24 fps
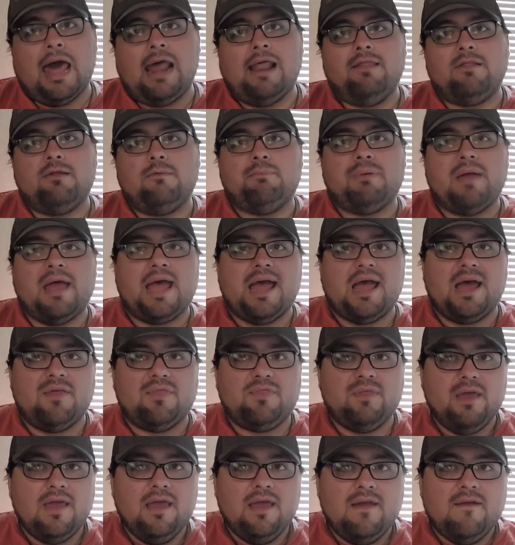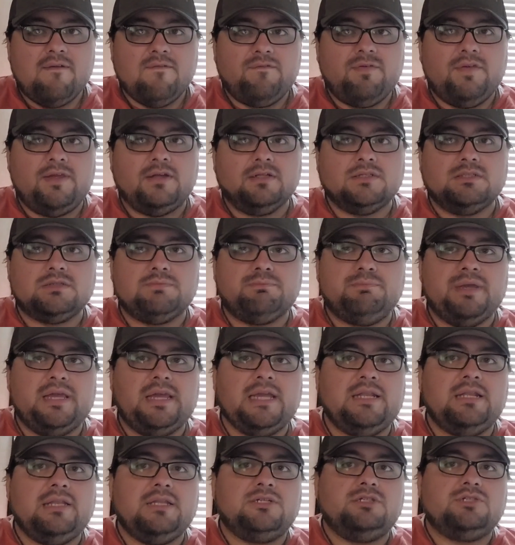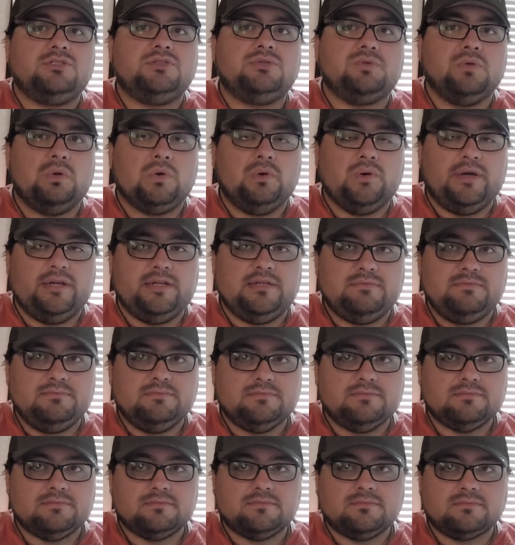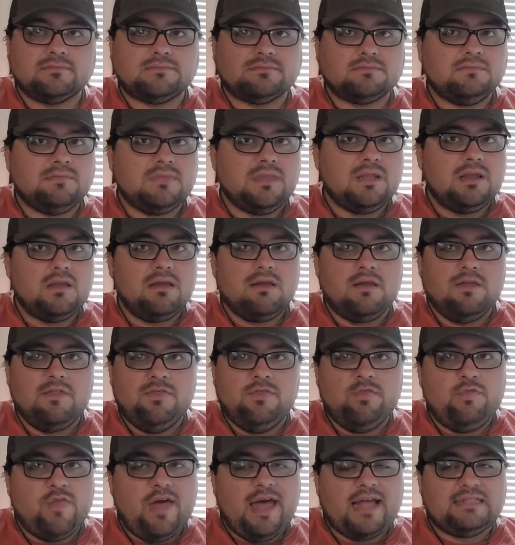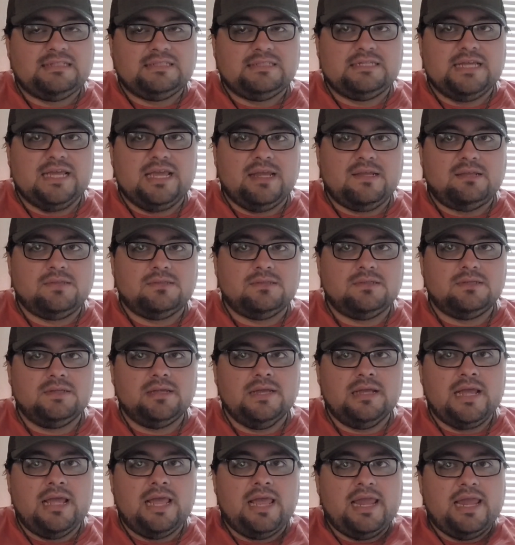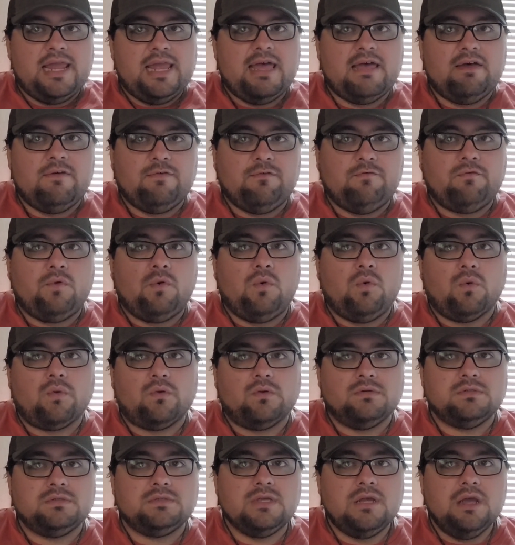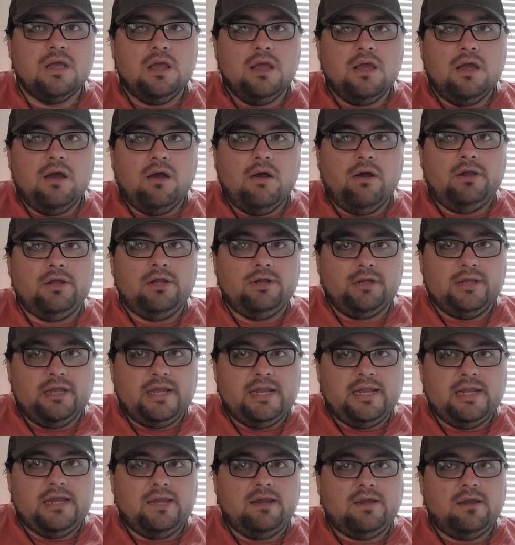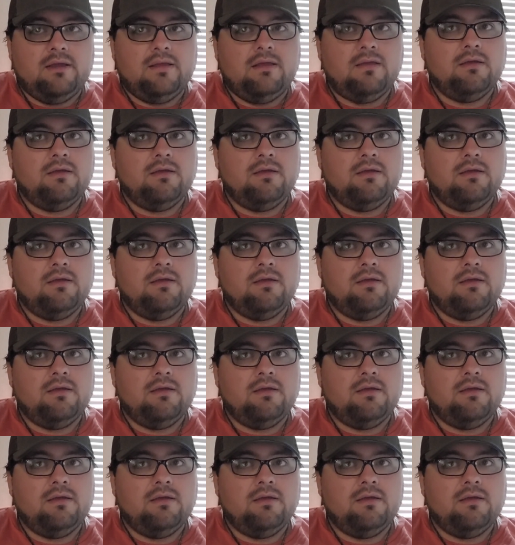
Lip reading: out of the path. Fields are being destroyed. That's it. EF4s, you're getting